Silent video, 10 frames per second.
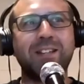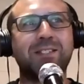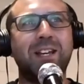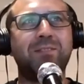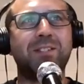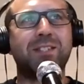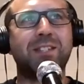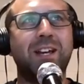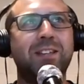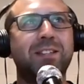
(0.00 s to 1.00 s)
it's safe to
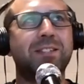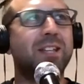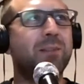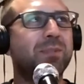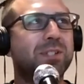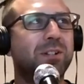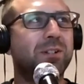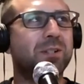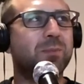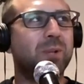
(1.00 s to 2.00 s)
say this
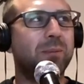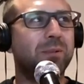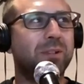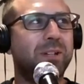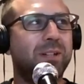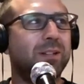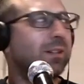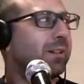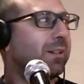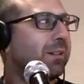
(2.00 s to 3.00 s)
episode is probably,
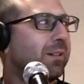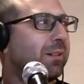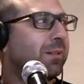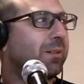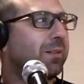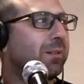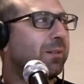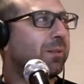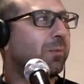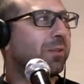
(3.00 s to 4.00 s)

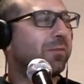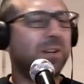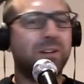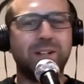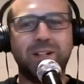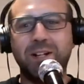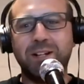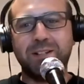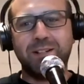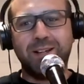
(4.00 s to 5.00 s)
we're phoning it
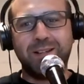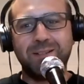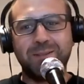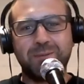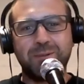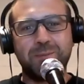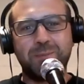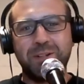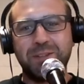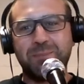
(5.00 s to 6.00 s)
in today. We're
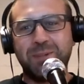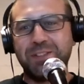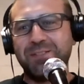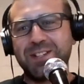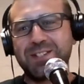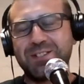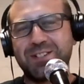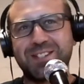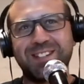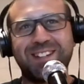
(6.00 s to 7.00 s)
both of us are
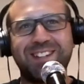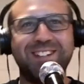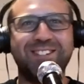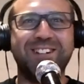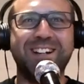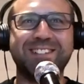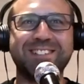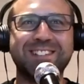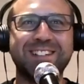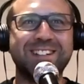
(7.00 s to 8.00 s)
just like, you know what?
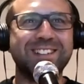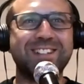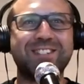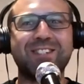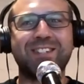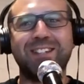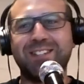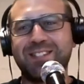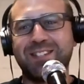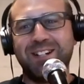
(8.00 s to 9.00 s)
Let's just get
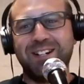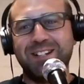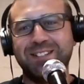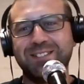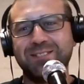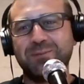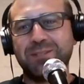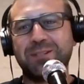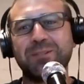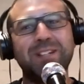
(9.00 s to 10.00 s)
this done. We
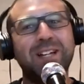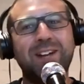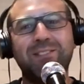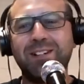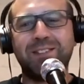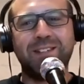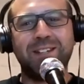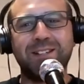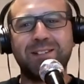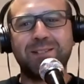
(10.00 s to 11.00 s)
don't really have
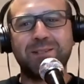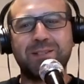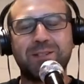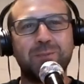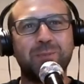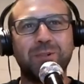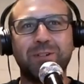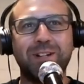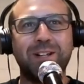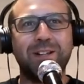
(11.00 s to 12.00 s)
anything
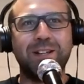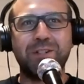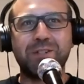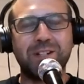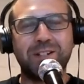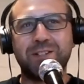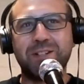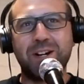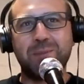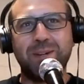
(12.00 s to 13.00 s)
super interesting to
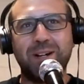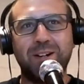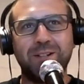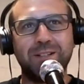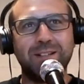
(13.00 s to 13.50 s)
talk about.